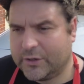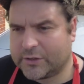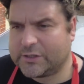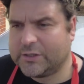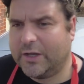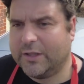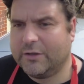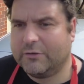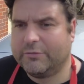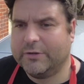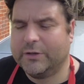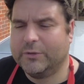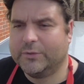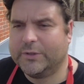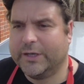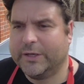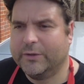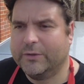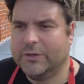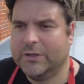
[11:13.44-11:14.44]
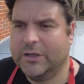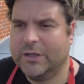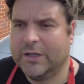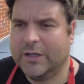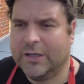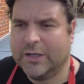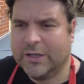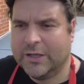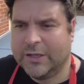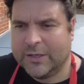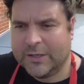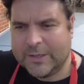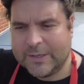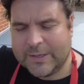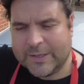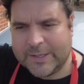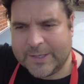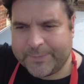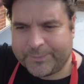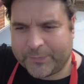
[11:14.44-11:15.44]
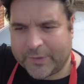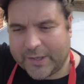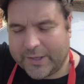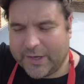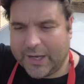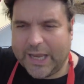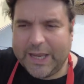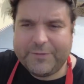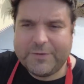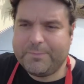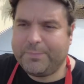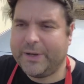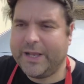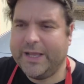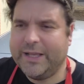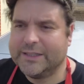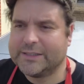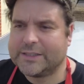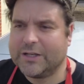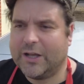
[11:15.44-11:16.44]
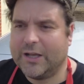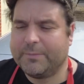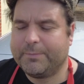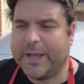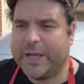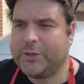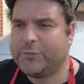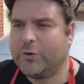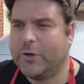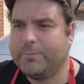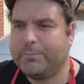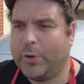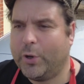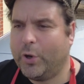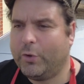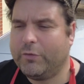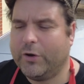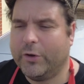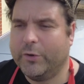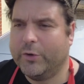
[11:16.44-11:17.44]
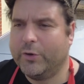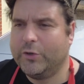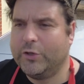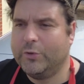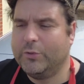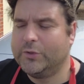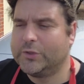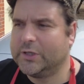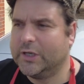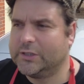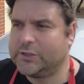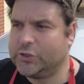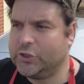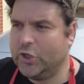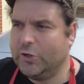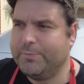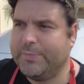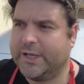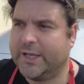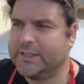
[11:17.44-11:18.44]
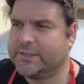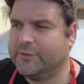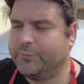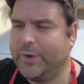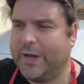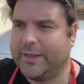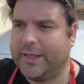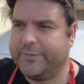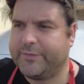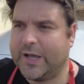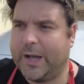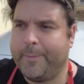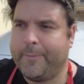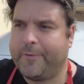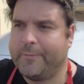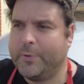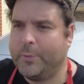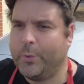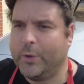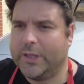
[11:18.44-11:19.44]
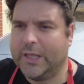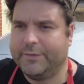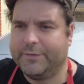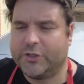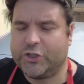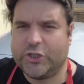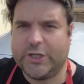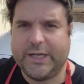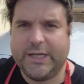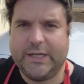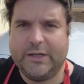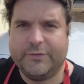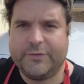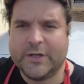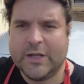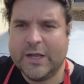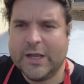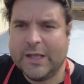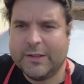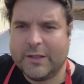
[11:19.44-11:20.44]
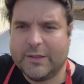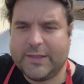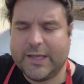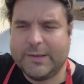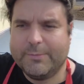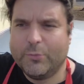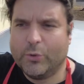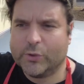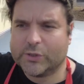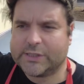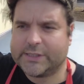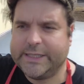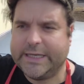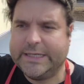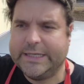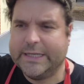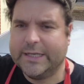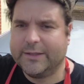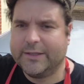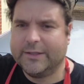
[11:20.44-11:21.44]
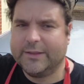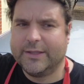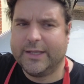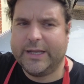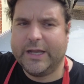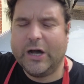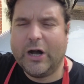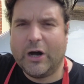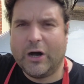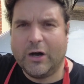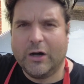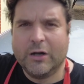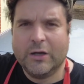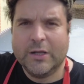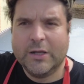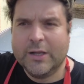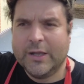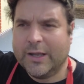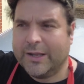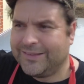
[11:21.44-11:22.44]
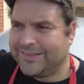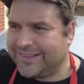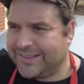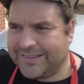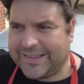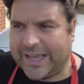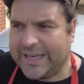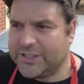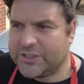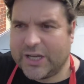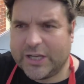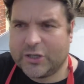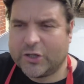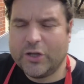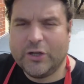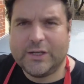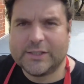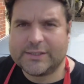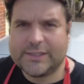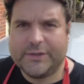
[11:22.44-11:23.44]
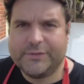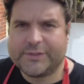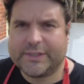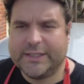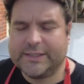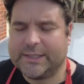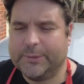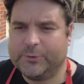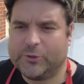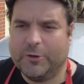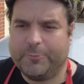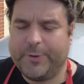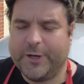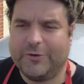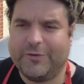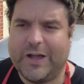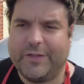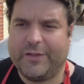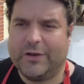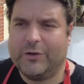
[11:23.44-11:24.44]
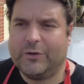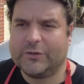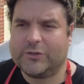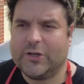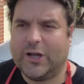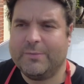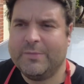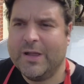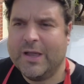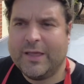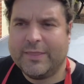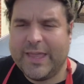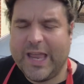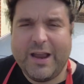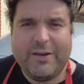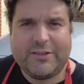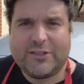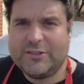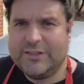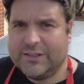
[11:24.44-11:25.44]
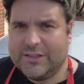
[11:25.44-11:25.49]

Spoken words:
like the real deal. You know, even players like Pedro Porro, who you assume because of where they've come from and what they've achieved, that they're more senior than they are. Dejan Kulusevski seems to have been around a long time. They're